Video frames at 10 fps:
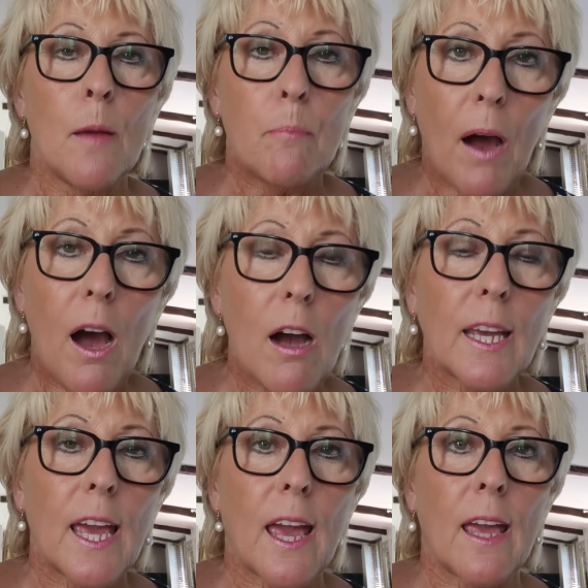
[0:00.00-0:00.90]

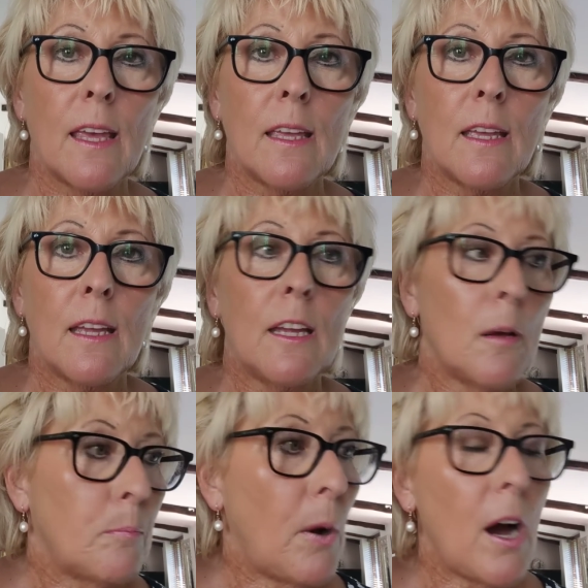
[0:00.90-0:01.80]
Park it
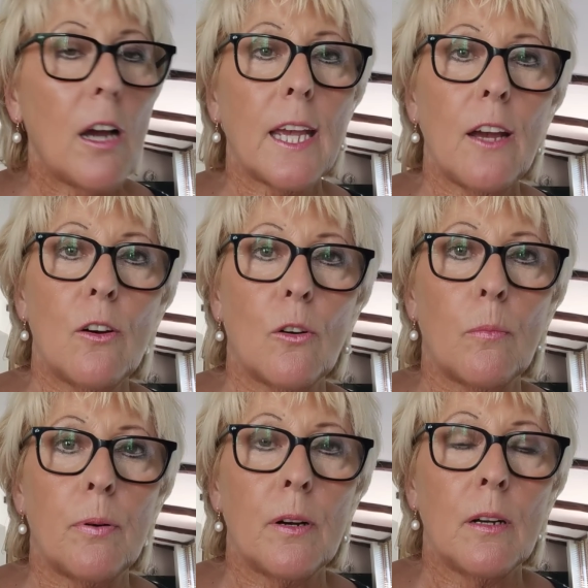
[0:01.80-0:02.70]

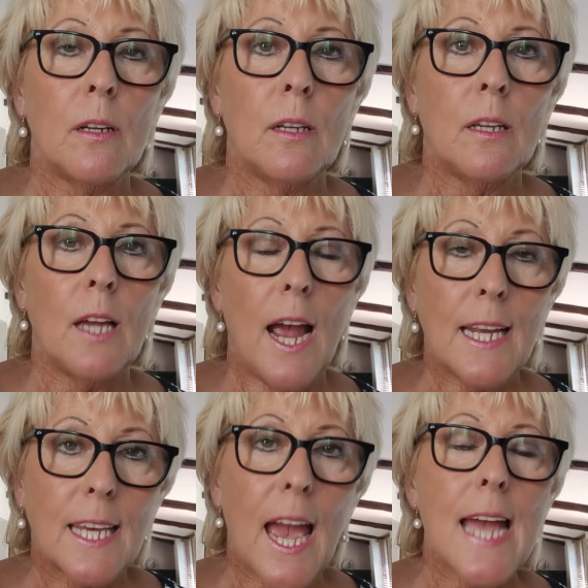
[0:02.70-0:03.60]
up
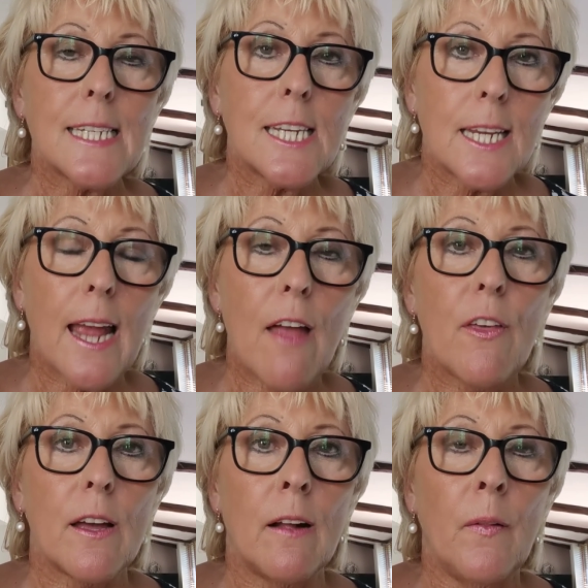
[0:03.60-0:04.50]
and get
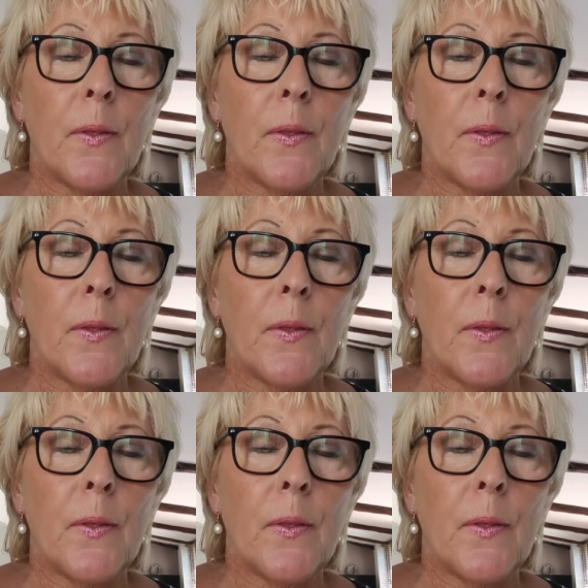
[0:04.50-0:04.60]
together,